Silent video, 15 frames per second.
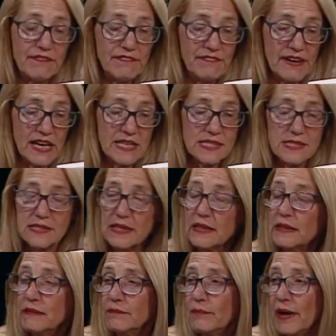fast
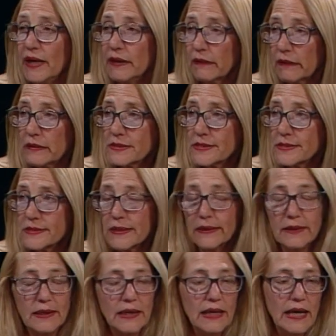and painless,
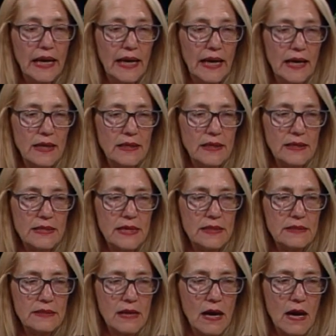and
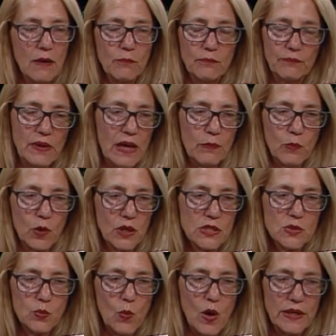it
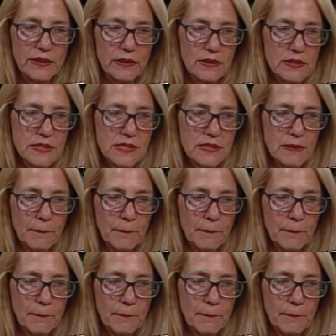works wonders.